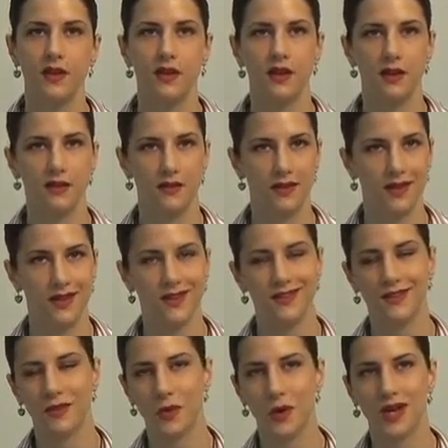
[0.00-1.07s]
And then
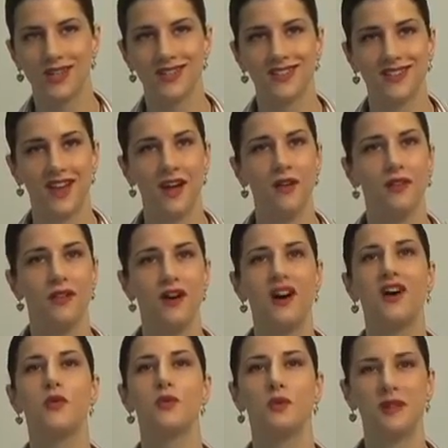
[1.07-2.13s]
the question, how
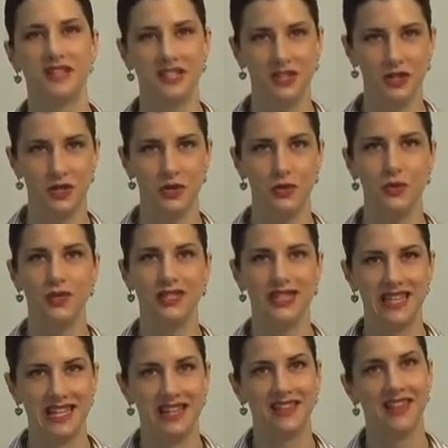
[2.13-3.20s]
long will a new
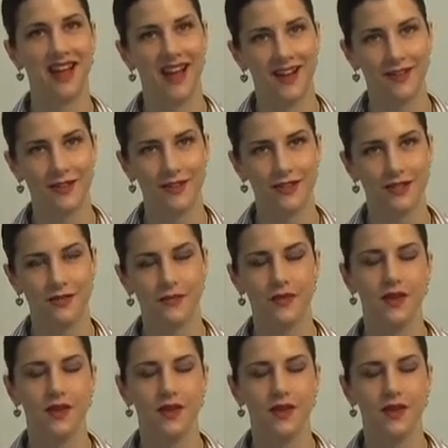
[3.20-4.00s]
knee last?